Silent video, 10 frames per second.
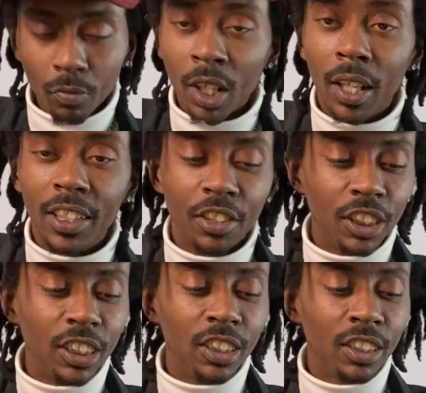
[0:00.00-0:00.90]
Like the
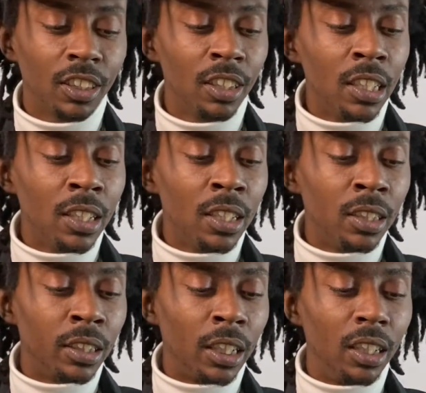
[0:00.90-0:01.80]
cheese,
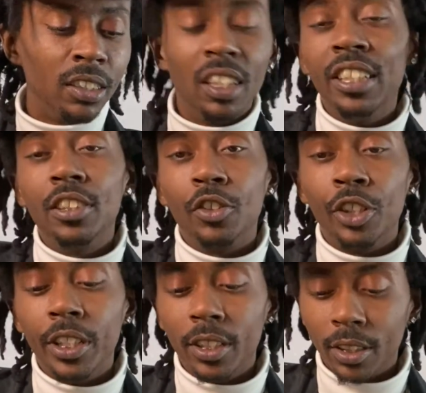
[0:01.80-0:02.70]
like the least
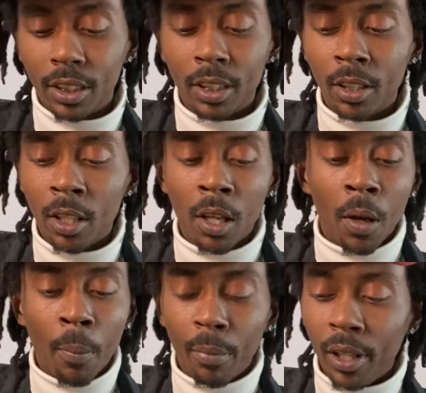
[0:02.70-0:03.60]
ingredients.
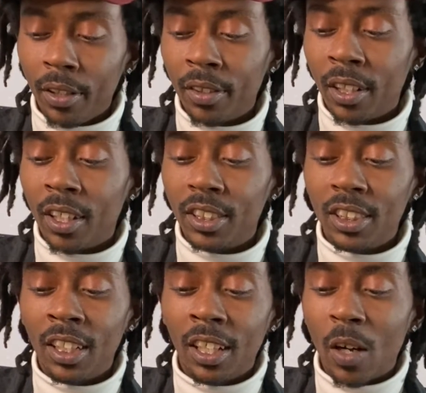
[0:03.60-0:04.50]
But like I
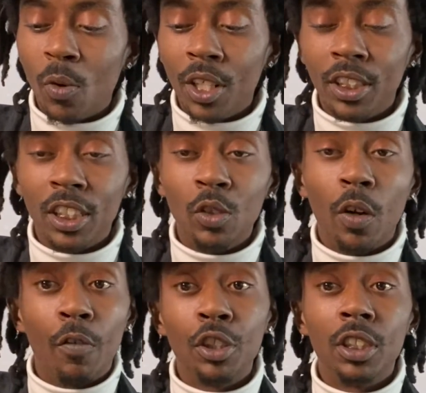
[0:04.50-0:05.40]
said, I wanted to do a
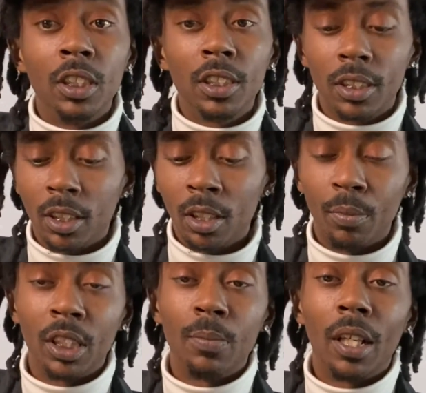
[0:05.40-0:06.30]
versus
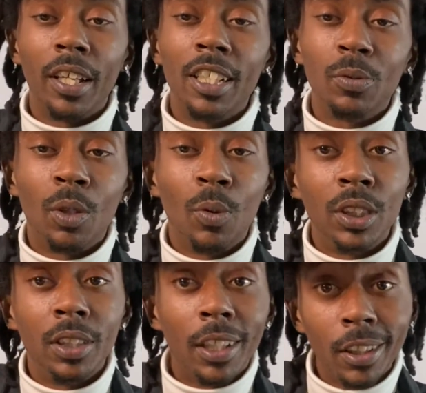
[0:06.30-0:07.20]
because my last one
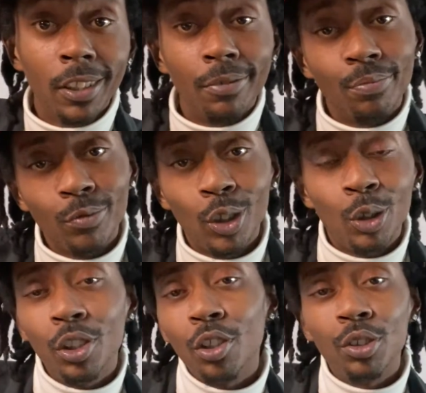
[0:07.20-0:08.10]
wasn't that good. You know,
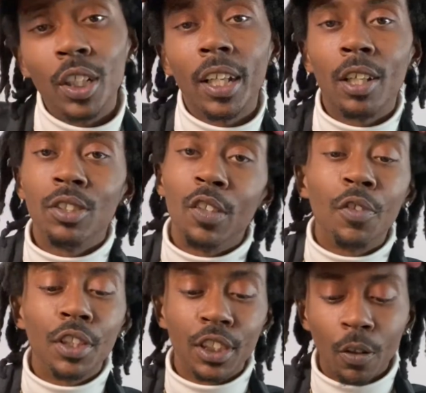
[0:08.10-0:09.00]
you can go check it out and see for
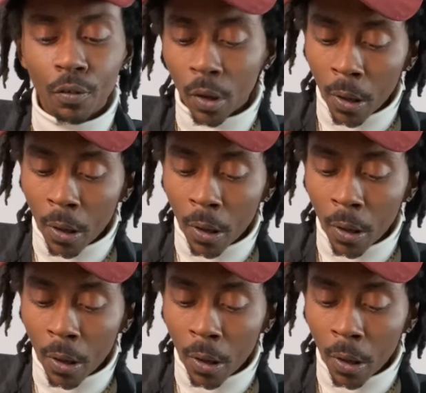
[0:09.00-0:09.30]
yourself.